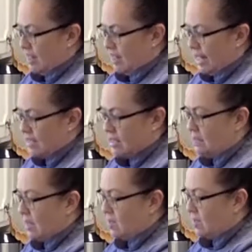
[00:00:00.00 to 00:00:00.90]
that's
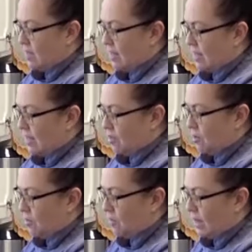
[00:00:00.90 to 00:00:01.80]
amazing and that's
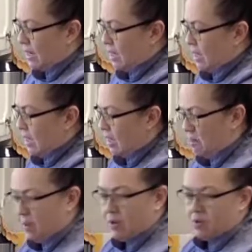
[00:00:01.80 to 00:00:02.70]
perfect
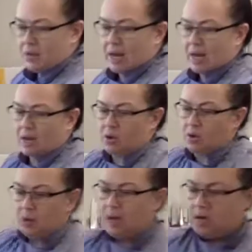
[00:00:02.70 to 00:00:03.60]
because then
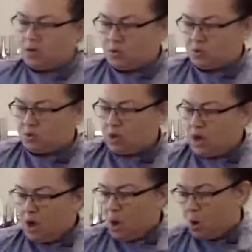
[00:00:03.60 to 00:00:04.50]
you can use
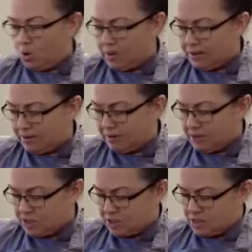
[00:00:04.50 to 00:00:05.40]
only the
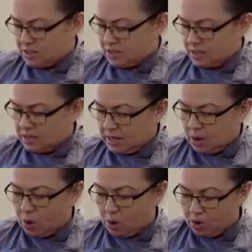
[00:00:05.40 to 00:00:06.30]
veggies,
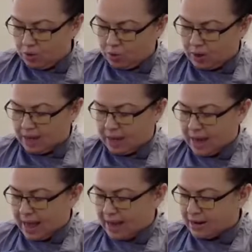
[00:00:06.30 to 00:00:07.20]
or you can
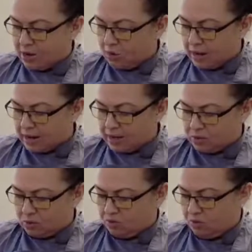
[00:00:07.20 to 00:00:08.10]
add organic
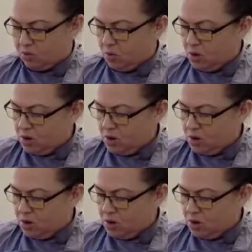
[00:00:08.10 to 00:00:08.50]
tofu